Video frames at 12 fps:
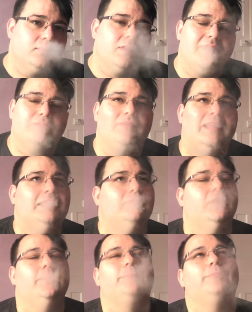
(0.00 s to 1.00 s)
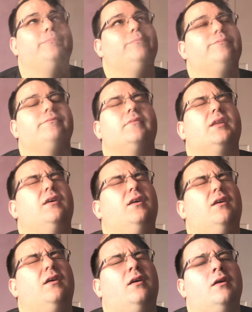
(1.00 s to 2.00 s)
That flavour.
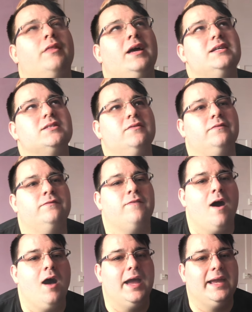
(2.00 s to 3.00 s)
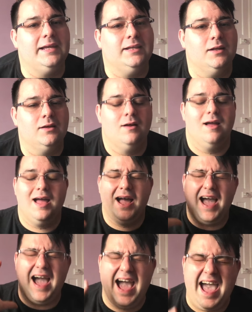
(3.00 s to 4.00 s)
Oh, that is divine.
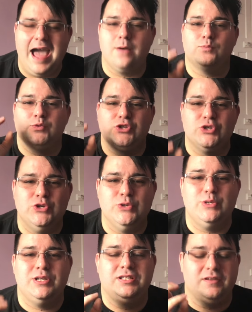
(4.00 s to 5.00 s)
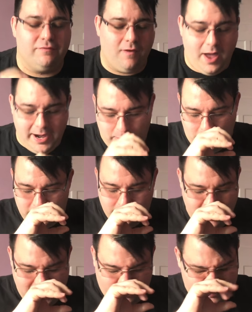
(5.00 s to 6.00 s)
Absolutely divine on a
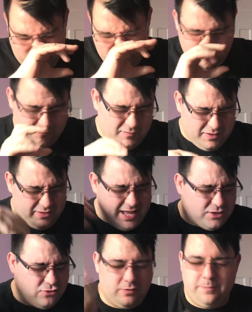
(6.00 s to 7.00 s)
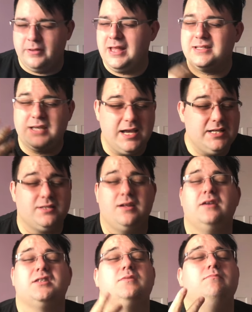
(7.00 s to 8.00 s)
mech. That dripper, that taste,
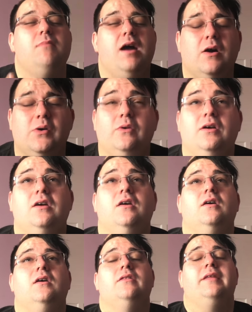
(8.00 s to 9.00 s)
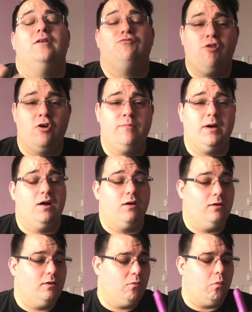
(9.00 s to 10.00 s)
that smell, that aroma.
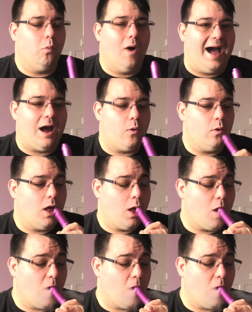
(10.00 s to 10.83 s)
Wow.